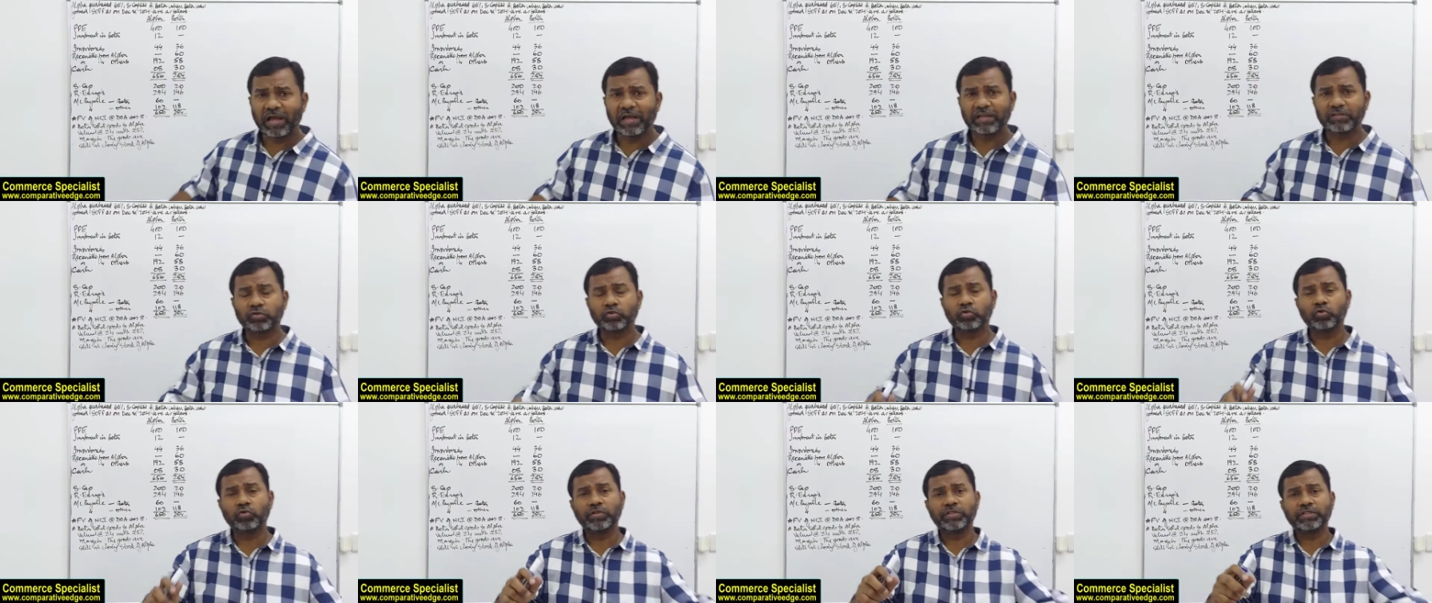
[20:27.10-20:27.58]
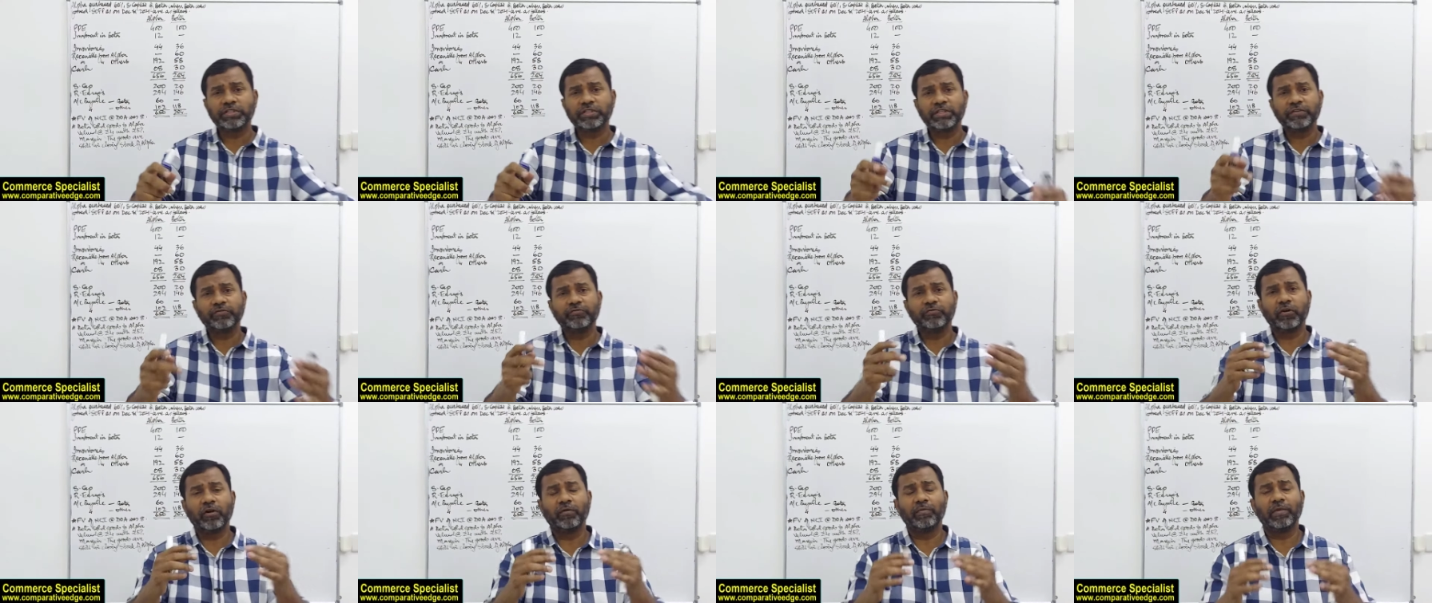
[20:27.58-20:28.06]
has to
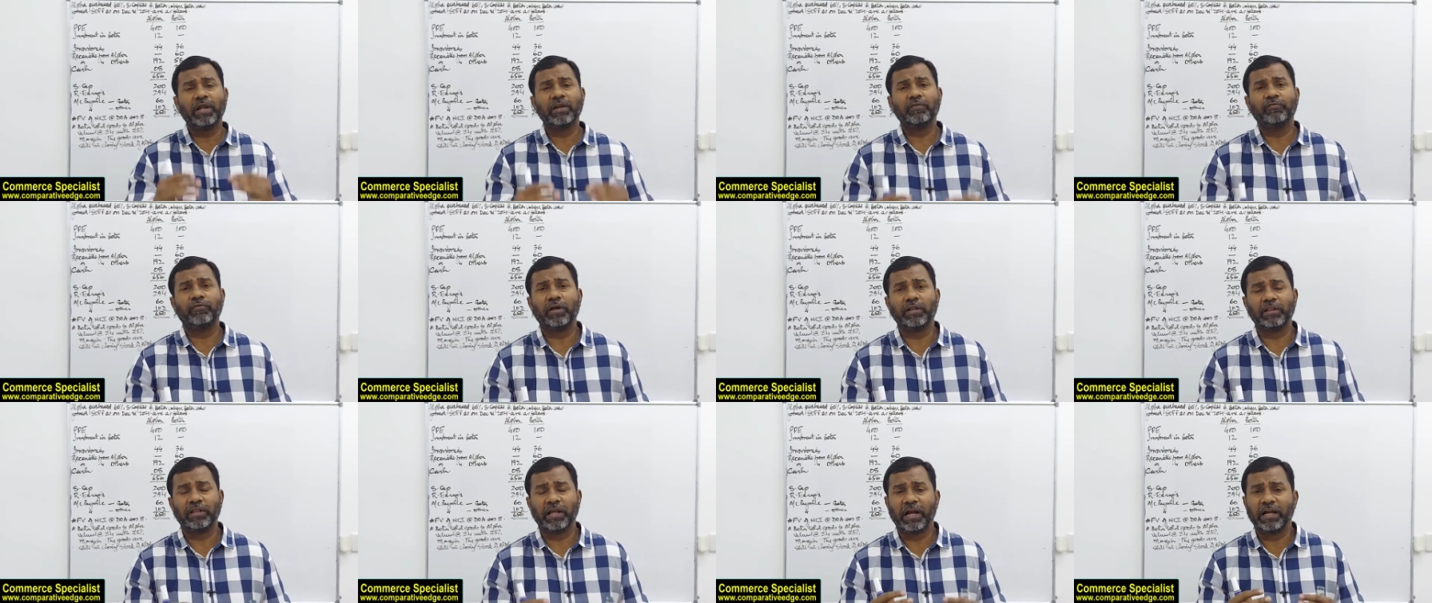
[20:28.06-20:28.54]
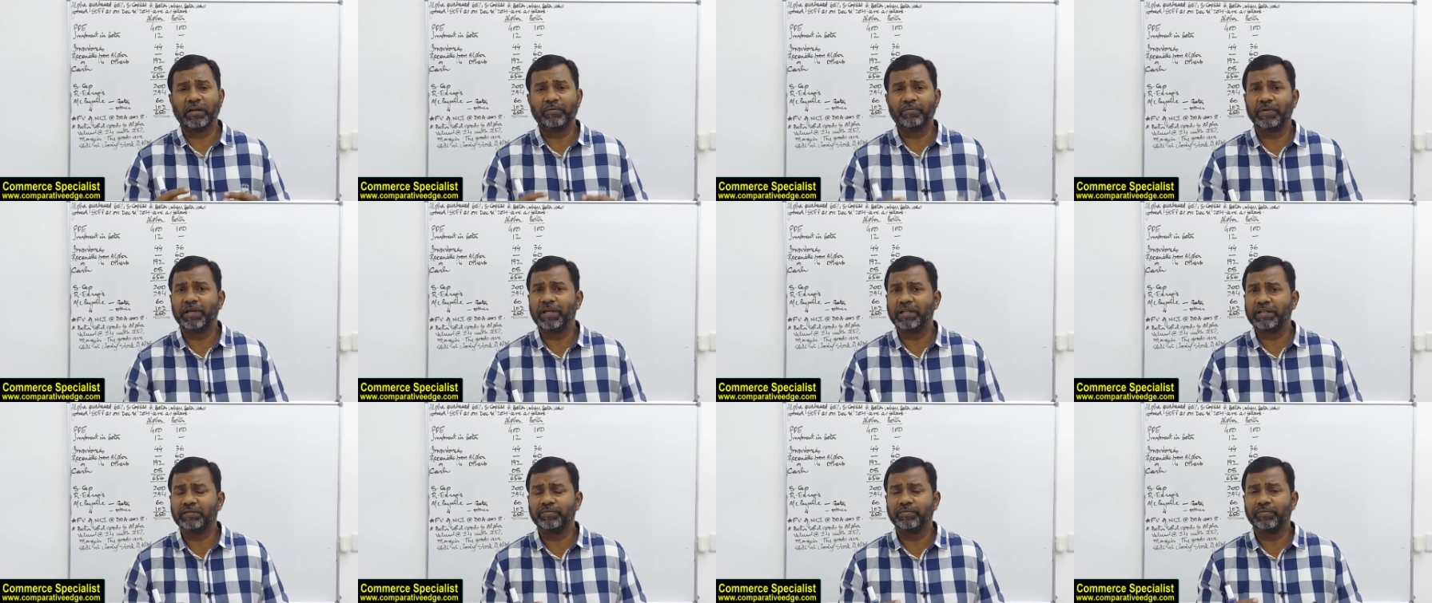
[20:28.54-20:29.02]
receive from Alpha. That
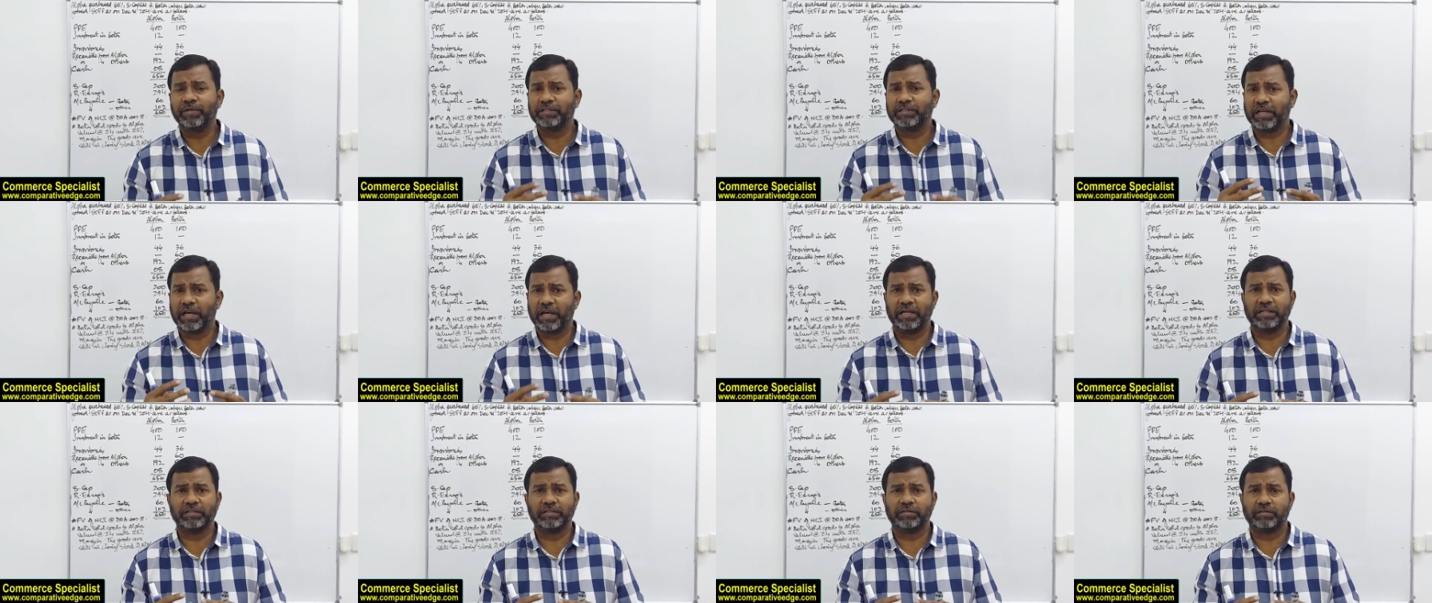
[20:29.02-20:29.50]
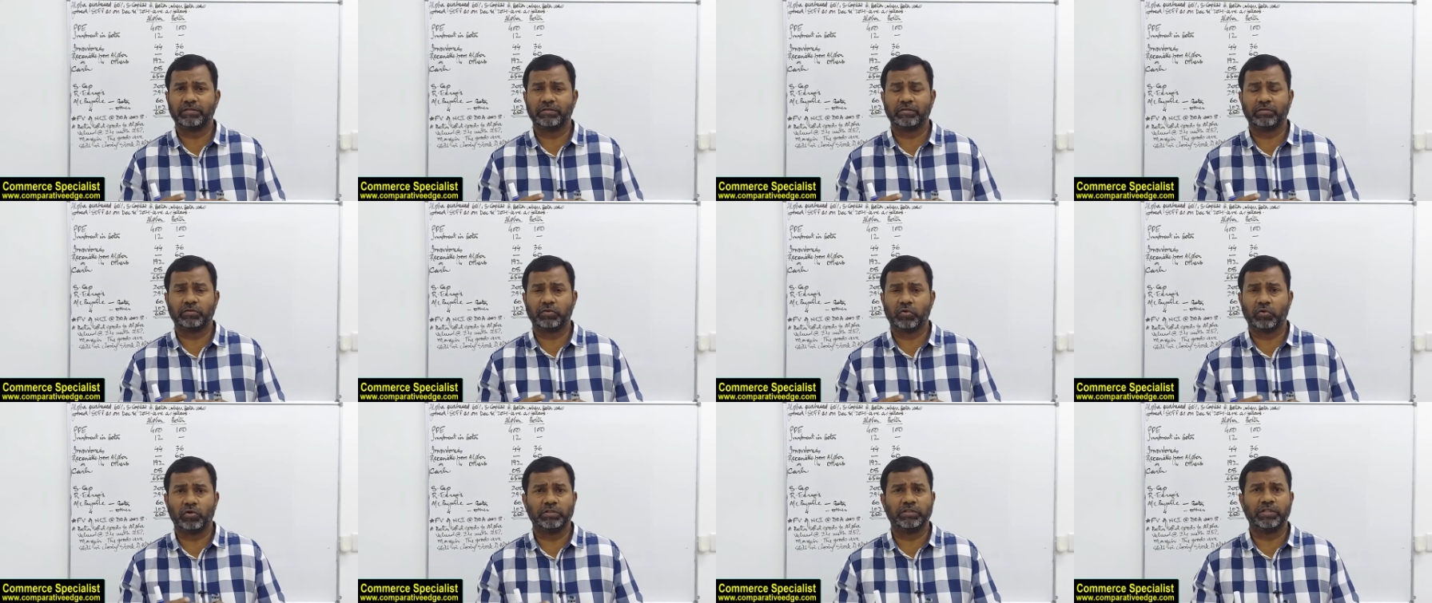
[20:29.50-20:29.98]
means Beta has
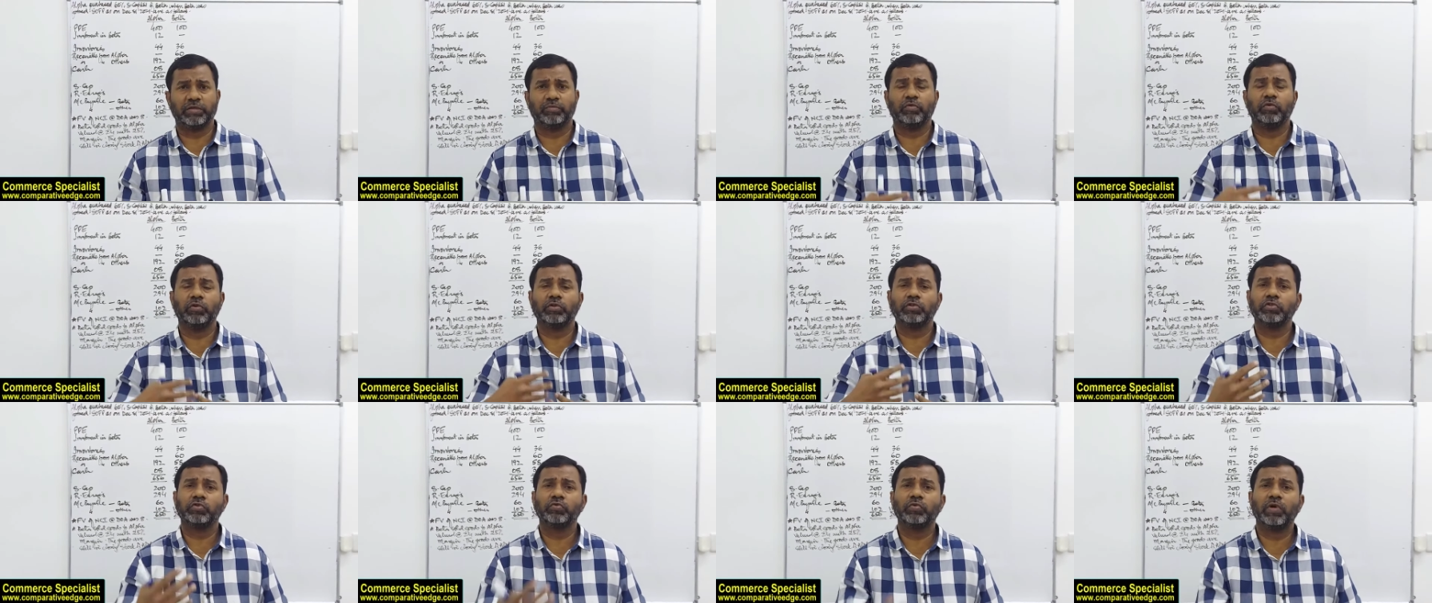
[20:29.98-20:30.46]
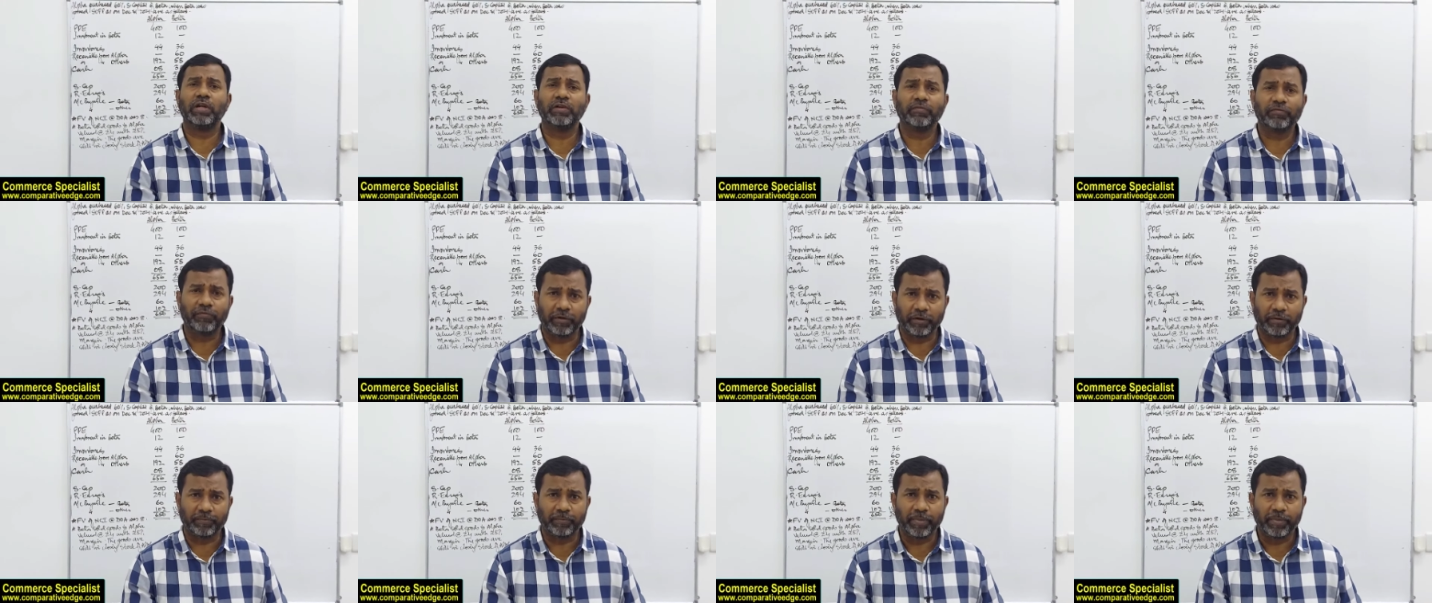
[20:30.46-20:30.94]
sold some goods to
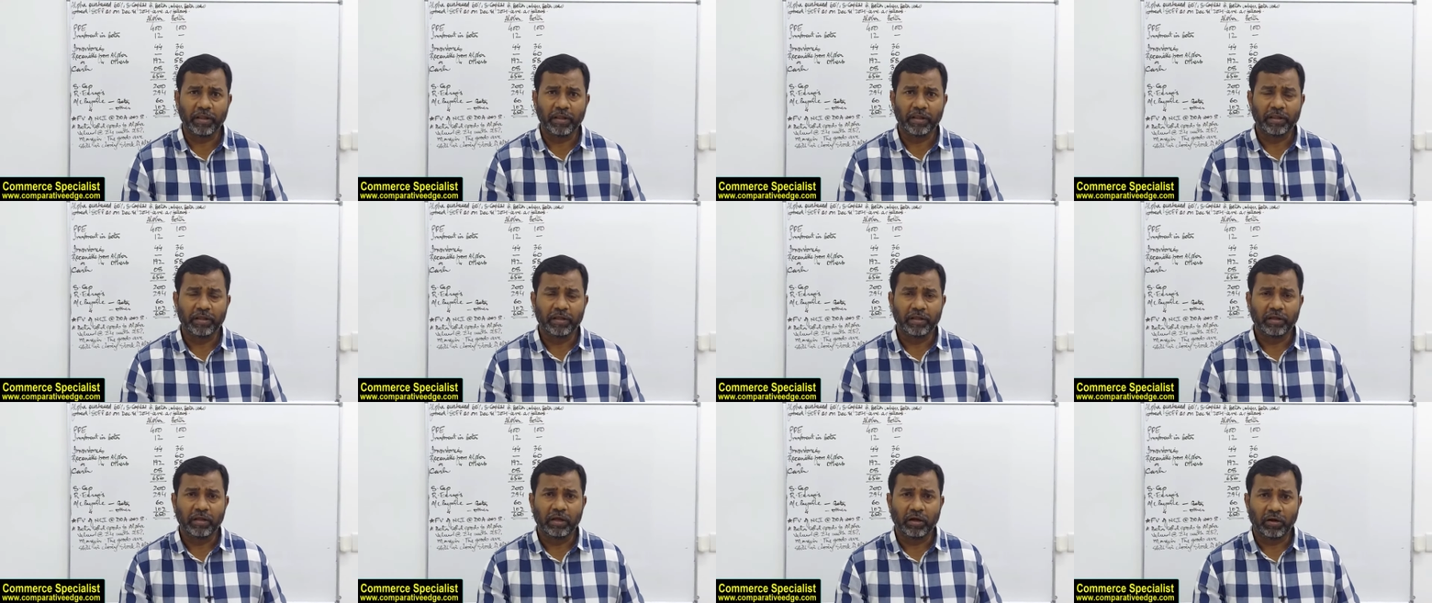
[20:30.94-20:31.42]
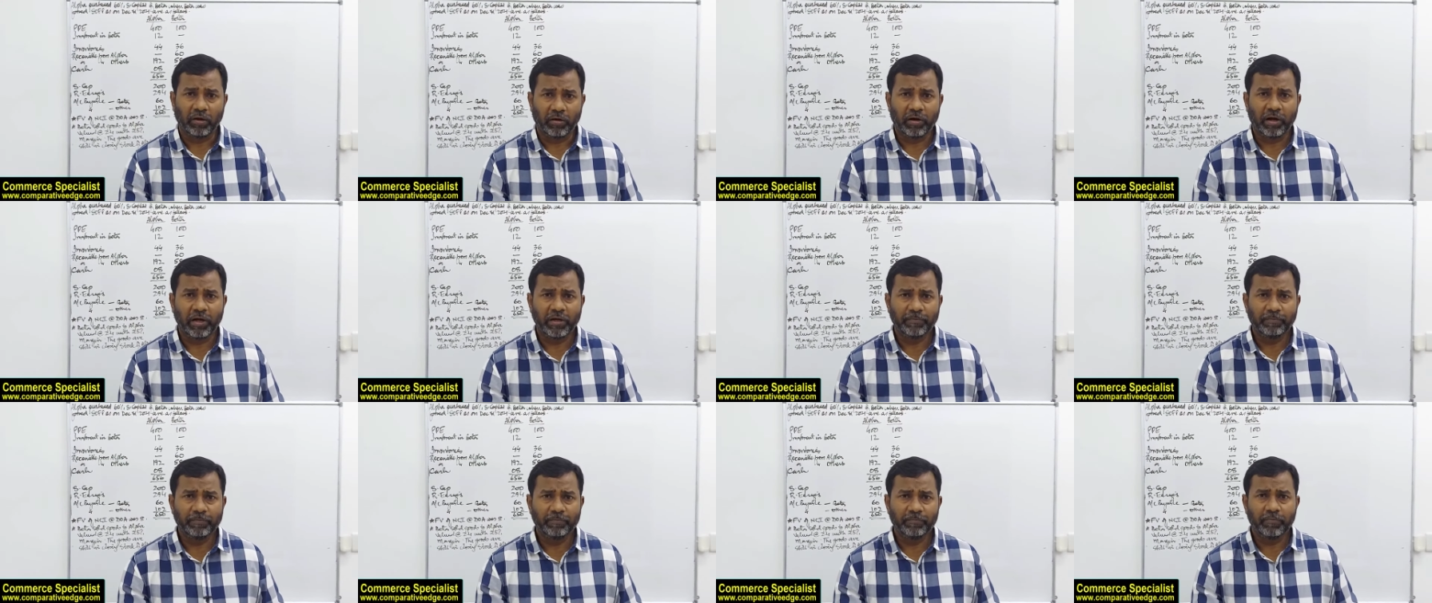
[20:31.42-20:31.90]
Alpha. All
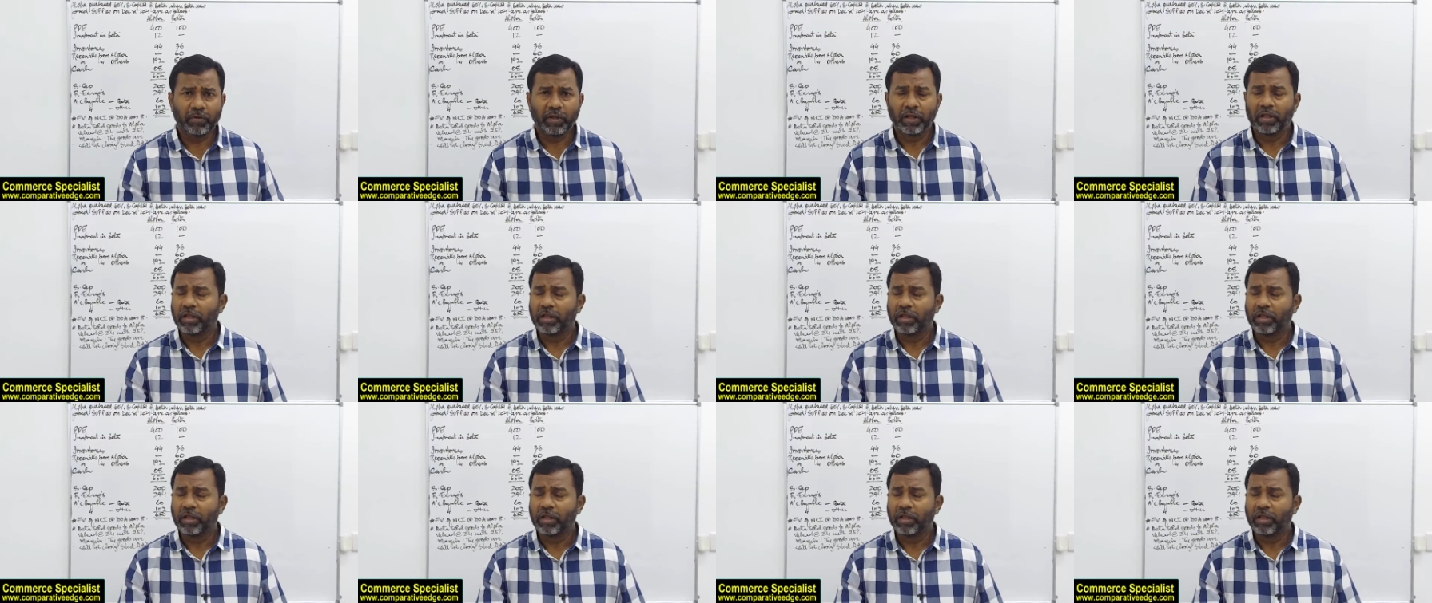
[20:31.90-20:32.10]
right.